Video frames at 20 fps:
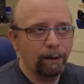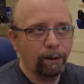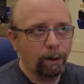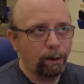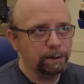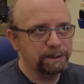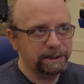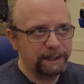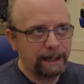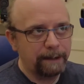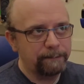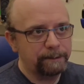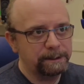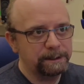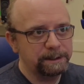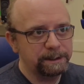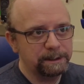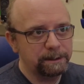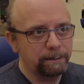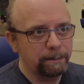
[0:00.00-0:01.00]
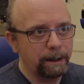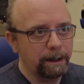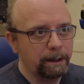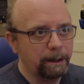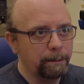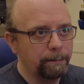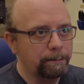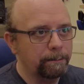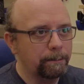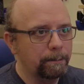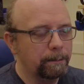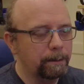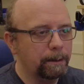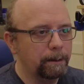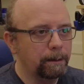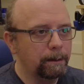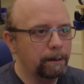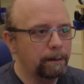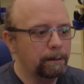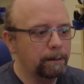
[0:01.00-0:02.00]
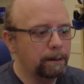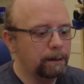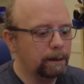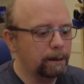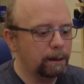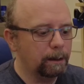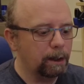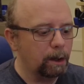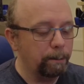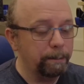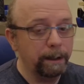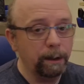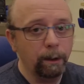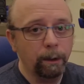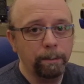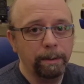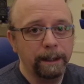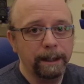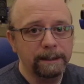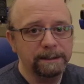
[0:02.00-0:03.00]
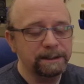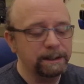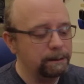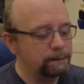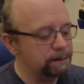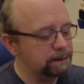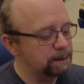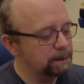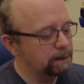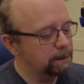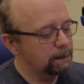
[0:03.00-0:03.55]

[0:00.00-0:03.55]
or scavenged computer PSUs.